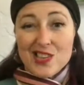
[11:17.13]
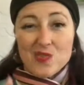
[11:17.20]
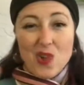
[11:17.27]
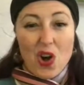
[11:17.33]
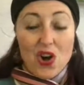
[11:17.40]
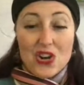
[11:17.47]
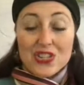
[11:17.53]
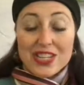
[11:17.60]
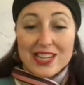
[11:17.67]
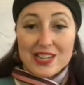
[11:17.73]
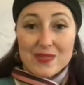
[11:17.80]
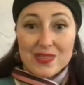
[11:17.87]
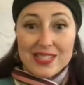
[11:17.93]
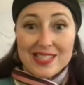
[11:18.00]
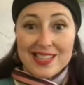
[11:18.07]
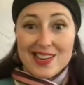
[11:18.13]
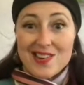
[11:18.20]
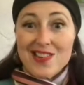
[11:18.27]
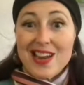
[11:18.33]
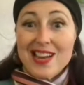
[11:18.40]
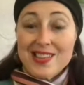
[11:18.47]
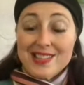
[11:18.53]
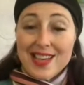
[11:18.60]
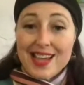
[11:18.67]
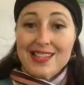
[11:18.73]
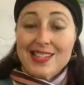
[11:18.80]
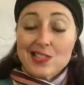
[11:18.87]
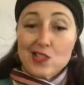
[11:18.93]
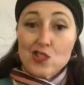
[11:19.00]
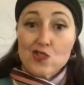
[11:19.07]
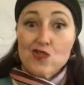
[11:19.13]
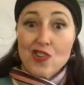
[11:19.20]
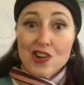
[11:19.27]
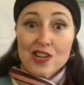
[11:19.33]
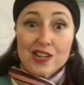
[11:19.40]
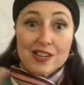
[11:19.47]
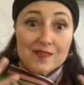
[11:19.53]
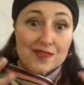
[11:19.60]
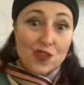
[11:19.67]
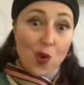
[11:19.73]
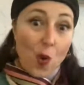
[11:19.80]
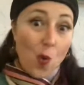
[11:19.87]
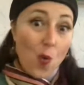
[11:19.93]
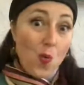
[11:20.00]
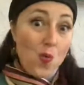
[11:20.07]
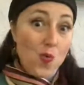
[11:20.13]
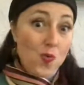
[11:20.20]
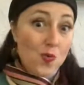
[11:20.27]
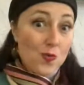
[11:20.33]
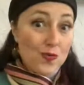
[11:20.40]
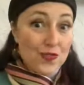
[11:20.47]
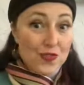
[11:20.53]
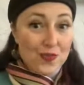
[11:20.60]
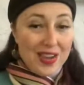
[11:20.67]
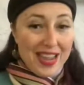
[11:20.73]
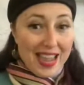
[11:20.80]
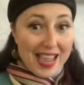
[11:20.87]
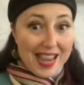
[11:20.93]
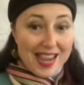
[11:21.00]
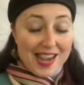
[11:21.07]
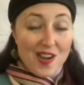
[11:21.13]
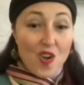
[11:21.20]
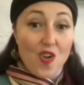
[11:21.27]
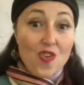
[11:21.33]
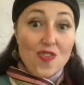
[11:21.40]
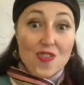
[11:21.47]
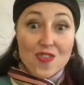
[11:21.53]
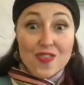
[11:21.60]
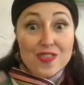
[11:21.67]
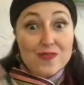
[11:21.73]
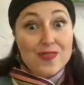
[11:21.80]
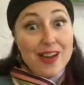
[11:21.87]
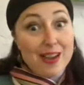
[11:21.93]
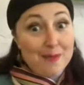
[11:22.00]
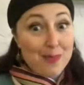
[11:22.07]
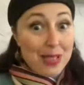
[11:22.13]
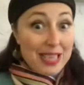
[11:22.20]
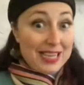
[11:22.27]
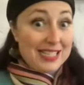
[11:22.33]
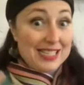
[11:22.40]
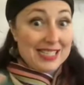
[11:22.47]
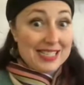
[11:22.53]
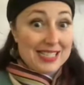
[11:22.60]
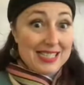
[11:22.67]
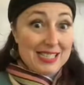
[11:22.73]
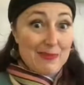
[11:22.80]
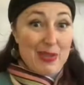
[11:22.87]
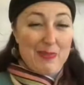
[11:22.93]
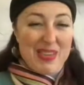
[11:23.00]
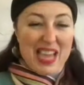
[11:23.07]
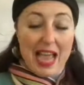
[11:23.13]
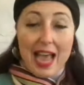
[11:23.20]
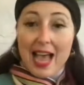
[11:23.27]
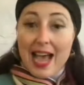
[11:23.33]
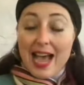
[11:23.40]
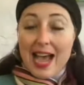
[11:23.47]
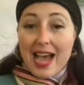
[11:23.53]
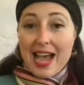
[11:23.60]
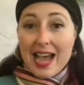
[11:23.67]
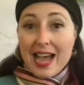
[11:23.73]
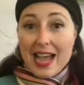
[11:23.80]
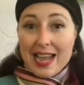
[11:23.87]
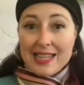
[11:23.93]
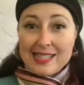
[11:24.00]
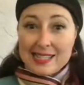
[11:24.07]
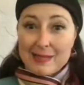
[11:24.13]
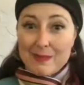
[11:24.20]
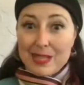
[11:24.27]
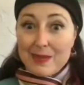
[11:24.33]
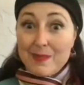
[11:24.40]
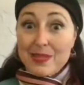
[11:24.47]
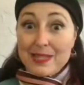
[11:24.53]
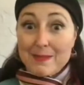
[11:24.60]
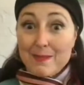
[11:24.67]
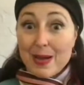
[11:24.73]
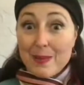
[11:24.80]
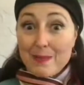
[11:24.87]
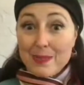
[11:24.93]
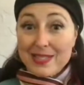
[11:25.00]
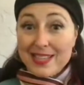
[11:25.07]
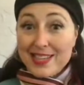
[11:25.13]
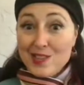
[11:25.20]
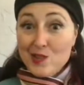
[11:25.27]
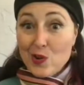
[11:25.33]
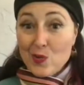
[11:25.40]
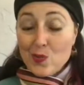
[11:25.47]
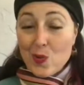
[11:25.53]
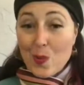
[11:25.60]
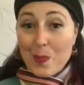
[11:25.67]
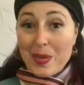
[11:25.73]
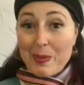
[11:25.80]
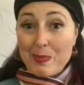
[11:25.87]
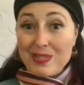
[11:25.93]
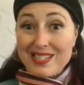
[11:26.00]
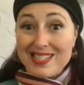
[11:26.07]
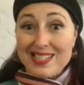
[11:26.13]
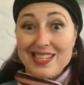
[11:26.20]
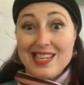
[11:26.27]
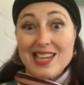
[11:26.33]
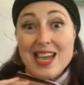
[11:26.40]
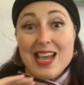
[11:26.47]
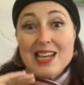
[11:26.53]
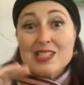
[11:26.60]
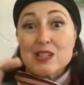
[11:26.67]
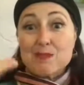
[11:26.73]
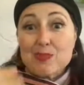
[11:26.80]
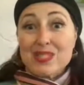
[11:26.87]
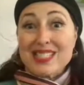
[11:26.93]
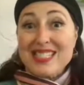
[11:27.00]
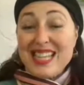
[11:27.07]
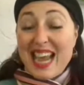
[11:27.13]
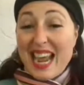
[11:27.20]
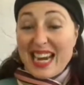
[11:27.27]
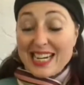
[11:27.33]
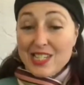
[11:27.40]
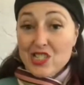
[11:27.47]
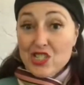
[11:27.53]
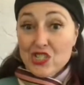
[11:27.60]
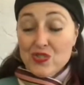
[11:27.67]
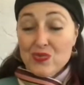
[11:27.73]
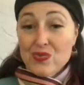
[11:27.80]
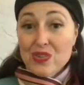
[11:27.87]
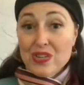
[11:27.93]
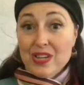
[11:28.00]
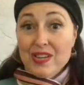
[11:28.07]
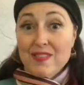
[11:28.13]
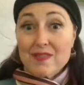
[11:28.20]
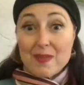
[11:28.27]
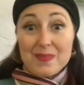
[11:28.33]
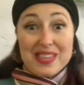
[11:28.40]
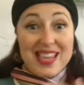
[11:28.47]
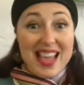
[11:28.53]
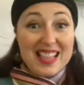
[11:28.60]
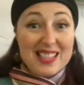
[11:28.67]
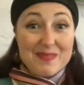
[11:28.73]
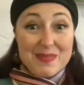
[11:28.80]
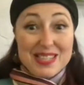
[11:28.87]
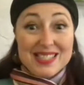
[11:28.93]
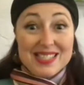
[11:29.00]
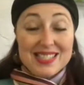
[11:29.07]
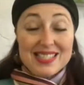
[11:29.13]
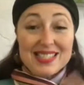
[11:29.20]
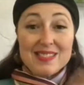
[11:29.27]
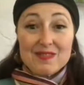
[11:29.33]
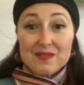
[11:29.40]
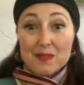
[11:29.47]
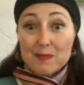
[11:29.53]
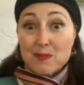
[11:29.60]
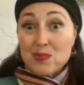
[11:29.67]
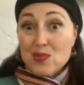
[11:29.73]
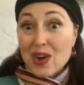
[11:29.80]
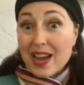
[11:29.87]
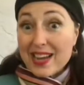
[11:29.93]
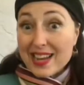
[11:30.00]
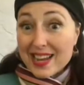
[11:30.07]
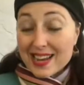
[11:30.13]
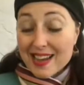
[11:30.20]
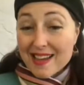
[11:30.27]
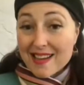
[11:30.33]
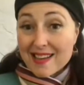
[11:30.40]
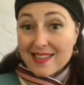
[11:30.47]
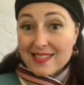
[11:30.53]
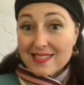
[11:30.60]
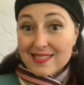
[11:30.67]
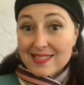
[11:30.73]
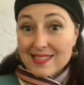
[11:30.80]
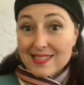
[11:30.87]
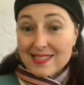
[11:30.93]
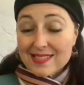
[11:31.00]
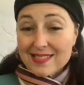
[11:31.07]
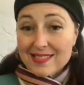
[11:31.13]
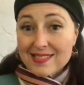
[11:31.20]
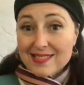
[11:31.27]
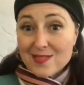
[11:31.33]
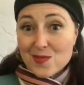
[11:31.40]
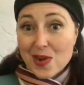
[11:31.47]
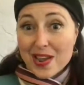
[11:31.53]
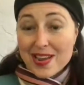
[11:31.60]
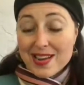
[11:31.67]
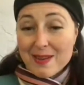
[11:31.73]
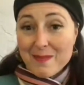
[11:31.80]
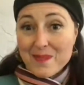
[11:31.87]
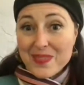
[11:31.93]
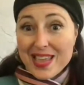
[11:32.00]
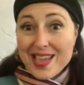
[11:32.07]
You hardly know it's there, and yet it's strong enough to hold you in in all the right places. Maybe hide some lumps and bumps that you don't want people to see to protect you from the elements and from prying eyes, right?